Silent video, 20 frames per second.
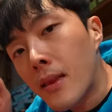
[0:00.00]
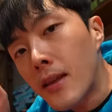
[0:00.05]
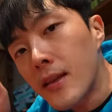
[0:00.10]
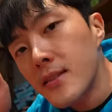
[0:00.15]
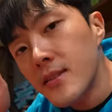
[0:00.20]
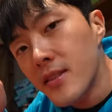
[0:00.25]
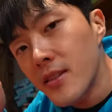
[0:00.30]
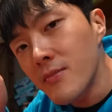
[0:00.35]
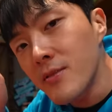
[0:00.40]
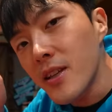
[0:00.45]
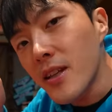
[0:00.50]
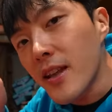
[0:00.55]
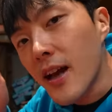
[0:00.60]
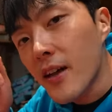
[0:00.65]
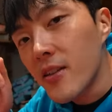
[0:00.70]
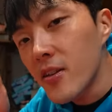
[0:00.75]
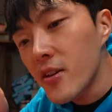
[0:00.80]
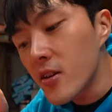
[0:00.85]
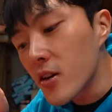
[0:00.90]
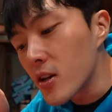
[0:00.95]
It seems that
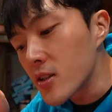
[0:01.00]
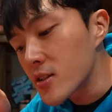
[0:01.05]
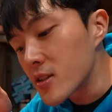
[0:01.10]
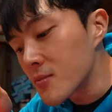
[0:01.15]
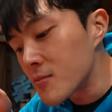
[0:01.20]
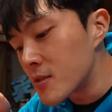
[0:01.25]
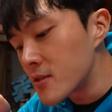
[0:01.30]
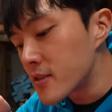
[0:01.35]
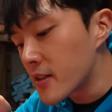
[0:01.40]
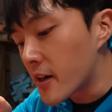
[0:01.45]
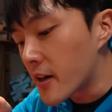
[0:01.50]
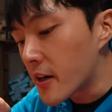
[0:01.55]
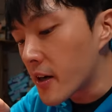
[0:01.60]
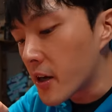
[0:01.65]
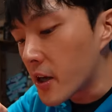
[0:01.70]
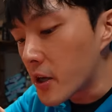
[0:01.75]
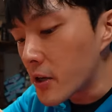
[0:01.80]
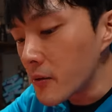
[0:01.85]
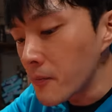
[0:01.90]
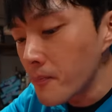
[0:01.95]
other customers that are
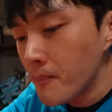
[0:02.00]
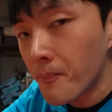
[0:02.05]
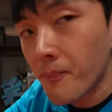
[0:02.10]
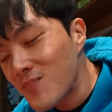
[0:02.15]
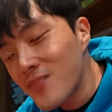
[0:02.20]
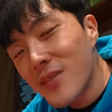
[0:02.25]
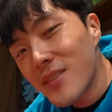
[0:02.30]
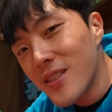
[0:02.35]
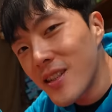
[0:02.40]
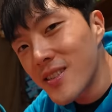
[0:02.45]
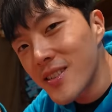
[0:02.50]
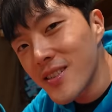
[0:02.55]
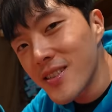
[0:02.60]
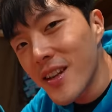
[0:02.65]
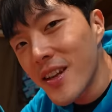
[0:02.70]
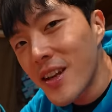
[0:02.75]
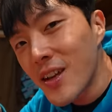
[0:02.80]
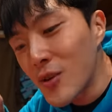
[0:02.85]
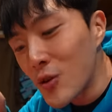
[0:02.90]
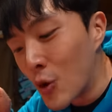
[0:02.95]
here, They're just
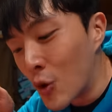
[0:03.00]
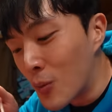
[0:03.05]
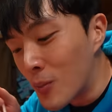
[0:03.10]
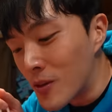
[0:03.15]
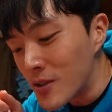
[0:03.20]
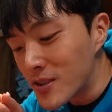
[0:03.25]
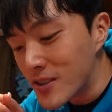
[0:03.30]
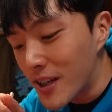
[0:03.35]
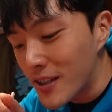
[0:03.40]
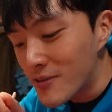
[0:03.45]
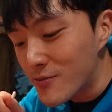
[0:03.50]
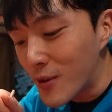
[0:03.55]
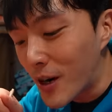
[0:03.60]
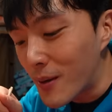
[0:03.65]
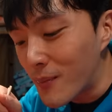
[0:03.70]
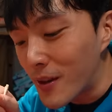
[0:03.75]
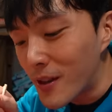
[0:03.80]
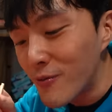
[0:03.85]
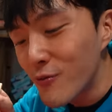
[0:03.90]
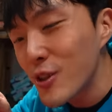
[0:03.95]
getting normal sized
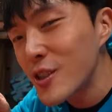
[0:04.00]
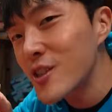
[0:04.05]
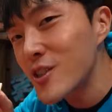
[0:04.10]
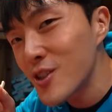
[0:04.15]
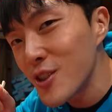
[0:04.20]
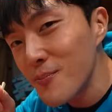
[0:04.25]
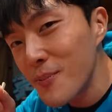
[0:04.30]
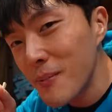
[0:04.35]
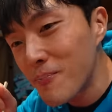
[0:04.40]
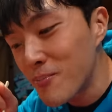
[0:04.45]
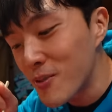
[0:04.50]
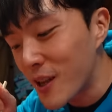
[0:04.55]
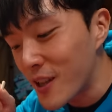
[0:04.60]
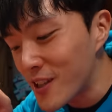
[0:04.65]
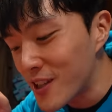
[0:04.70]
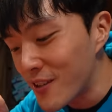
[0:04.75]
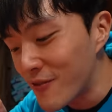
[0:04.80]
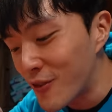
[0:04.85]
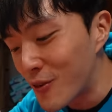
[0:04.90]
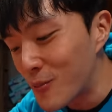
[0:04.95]
ramen, which should be
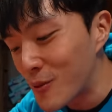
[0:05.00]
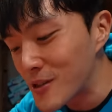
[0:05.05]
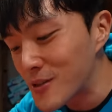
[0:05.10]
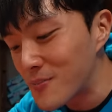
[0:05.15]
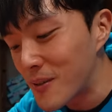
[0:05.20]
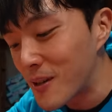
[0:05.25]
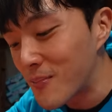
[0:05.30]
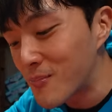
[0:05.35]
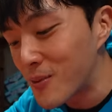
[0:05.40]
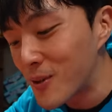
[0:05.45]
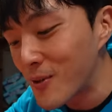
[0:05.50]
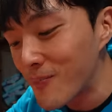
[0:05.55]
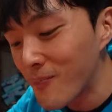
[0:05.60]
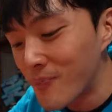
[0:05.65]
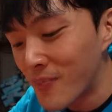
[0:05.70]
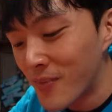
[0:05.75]
plenty for most people.